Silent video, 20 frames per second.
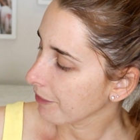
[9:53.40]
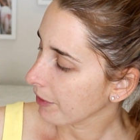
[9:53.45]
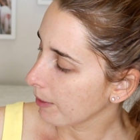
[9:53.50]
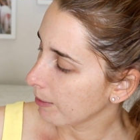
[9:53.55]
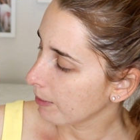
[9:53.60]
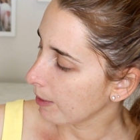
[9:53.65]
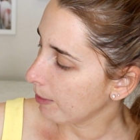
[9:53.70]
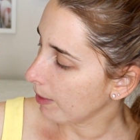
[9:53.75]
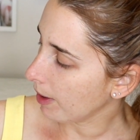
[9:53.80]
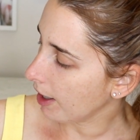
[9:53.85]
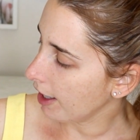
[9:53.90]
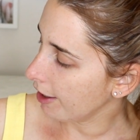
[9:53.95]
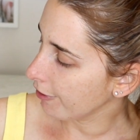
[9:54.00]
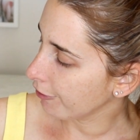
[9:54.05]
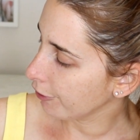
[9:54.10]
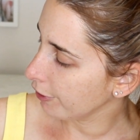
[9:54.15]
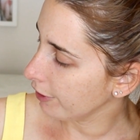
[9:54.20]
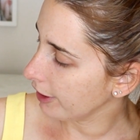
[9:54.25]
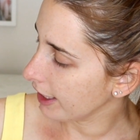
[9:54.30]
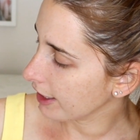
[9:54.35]
papaya
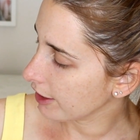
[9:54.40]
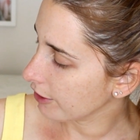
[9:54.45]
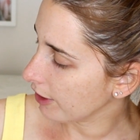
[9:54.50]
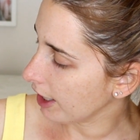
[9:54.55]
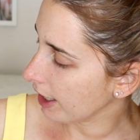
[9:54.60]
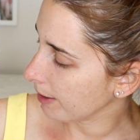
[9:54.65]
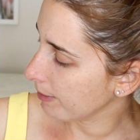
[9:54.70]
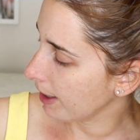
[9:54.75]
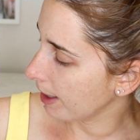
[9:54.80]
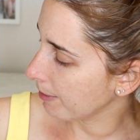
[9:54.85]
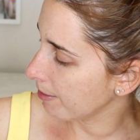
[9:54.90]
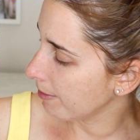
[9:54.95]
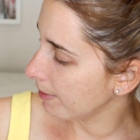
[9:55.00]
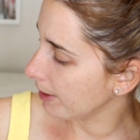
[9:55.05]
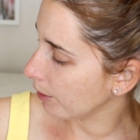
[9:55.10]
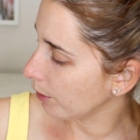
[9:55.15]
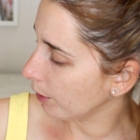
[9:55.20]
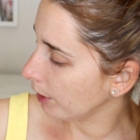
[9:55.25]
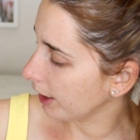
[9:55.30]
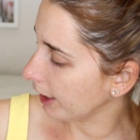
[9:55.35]
fruit extract, peppermint
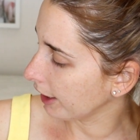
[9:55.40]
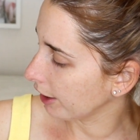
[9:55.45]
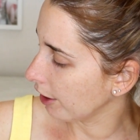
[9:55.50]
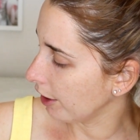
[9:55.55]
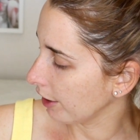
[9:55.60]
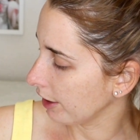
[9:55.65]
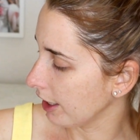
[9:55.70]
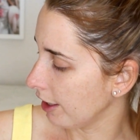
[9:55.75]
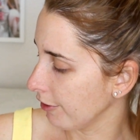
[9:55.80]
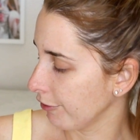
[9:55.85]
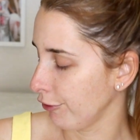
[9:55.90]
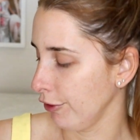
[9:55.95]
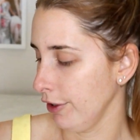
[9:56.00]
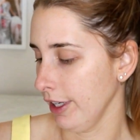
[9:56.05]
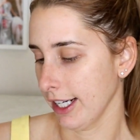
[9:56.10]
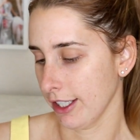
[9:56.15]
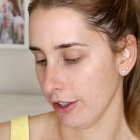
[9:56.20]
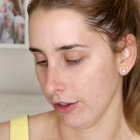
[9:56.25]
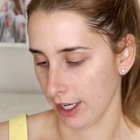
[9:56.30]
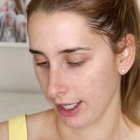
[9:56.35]
oil, and coconut fruit
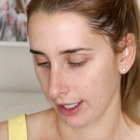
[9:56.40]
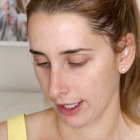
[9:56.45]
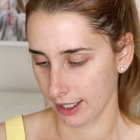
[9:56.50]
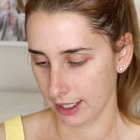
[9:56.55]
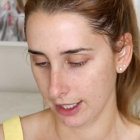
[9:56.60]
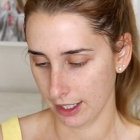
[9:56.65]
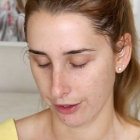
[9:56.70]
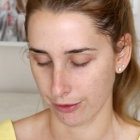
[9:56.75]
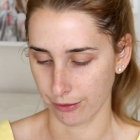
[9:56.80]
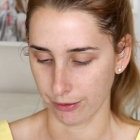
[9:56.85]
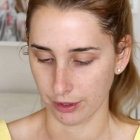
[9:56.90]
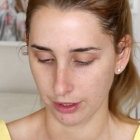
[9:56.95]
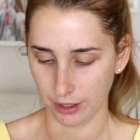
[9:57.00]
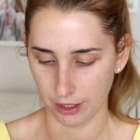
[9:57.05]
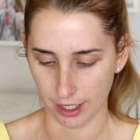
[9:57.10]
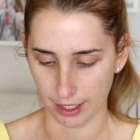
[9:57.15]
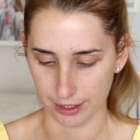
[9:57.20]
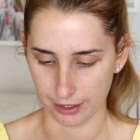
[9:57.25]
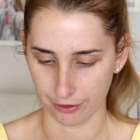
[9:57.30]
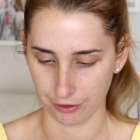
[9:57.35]
extract. That sounds really
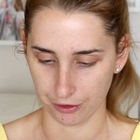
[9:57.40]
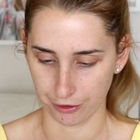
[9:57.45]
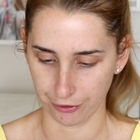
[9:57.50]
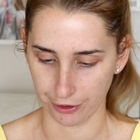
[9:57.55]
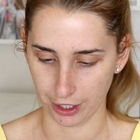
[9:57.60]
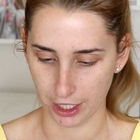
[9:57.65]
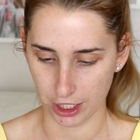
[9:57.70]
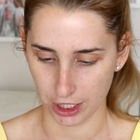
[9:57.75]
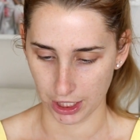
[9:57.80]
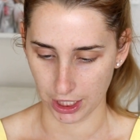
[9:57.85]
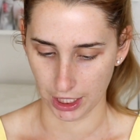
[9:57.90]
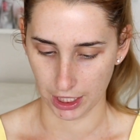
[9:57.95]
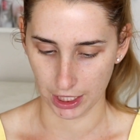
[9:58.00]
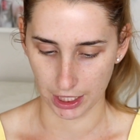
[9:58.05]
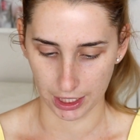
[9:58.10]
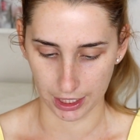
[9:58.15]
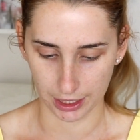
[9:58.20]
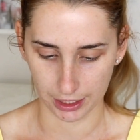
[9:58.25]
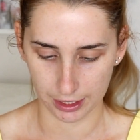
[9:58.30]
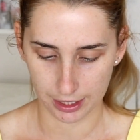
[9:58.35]
nice and
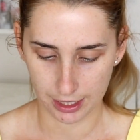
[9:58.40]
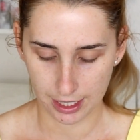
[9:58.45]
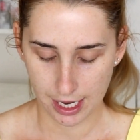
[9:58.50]
refreshing.